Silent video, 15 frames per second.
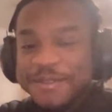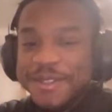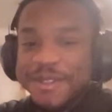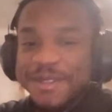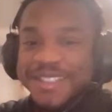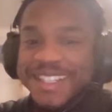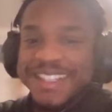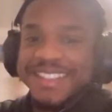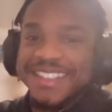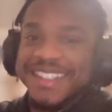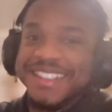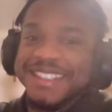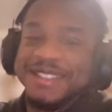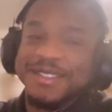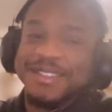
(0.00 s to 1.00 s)
and
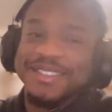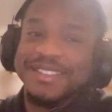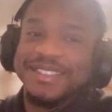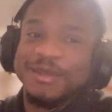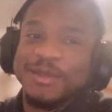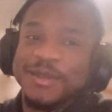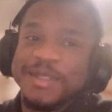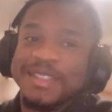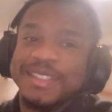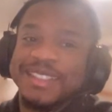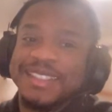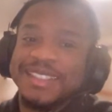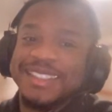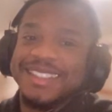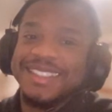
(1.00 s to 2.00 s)
you don't believe
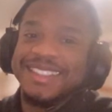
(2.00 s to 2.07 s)
that.